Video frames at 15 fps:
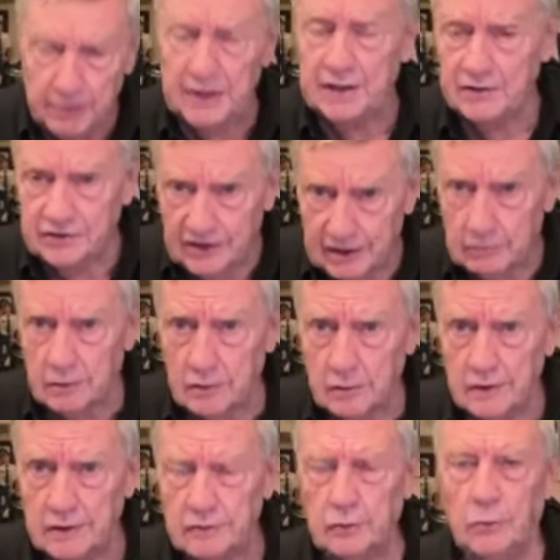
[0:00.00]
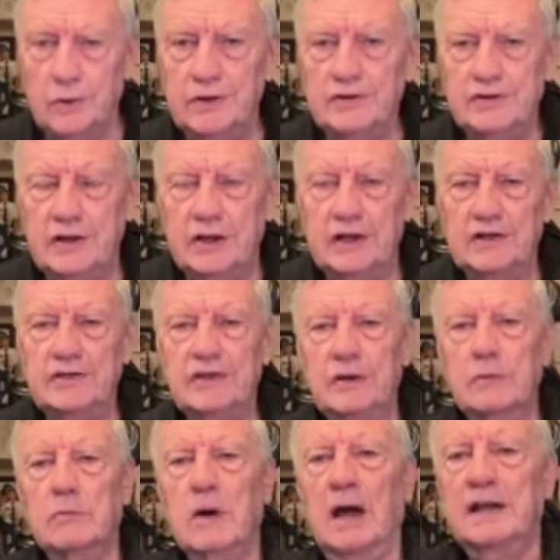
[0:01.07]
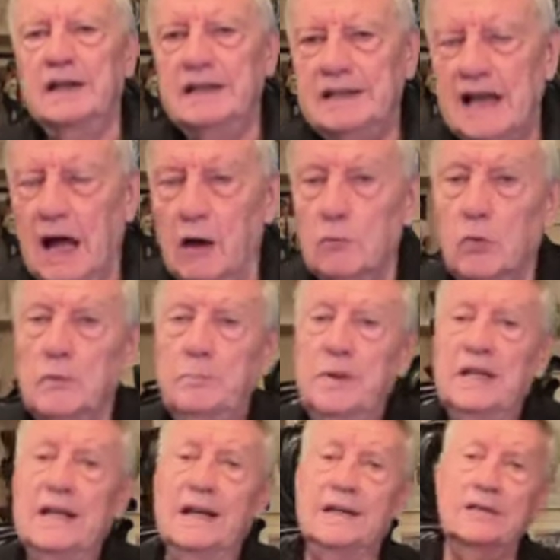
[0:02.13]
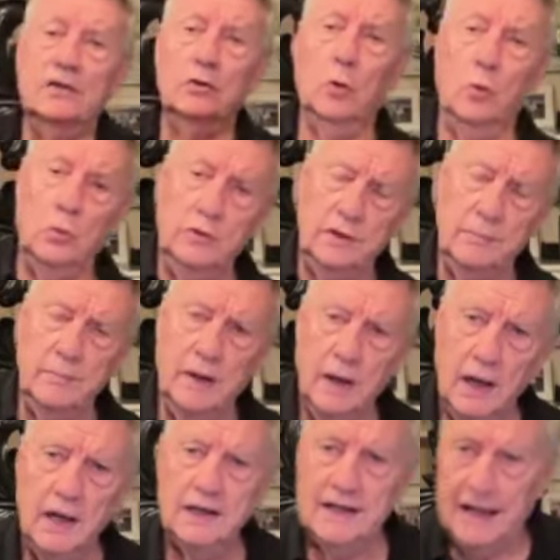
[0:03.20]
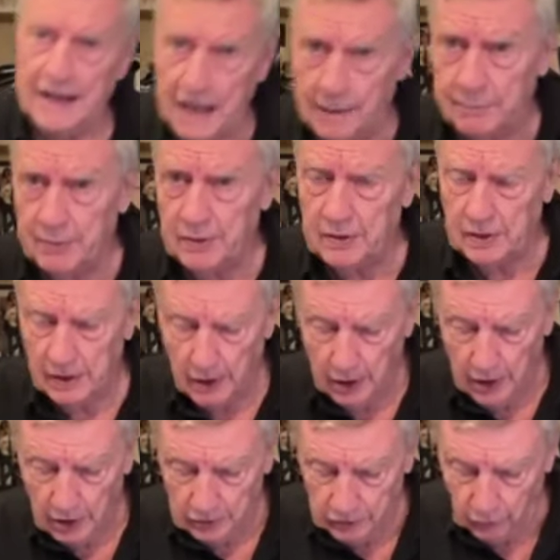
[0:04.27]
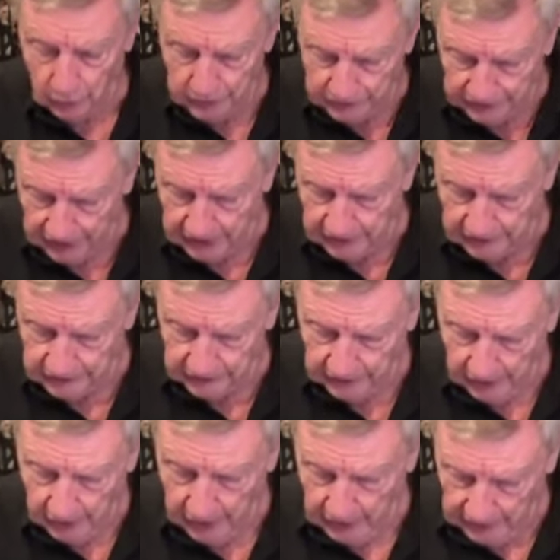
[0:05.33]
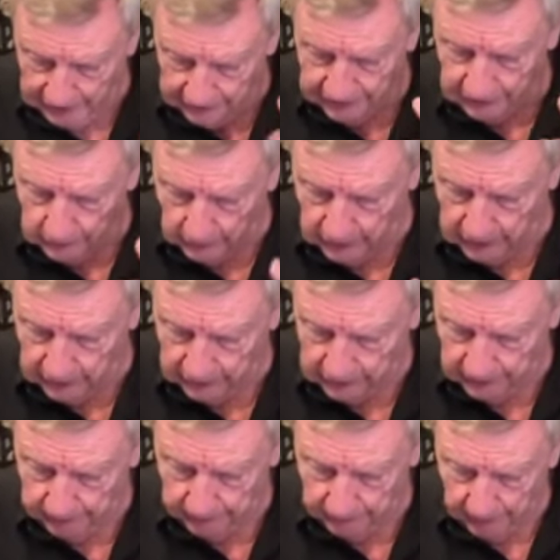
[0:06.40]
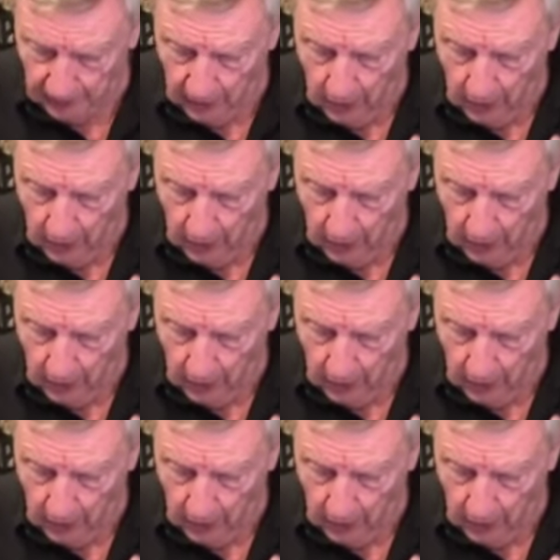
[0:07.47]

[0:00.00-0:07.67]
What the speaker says: Peter's secretary, so he's writing down what Peter has told him that happened. So he says, listen to this.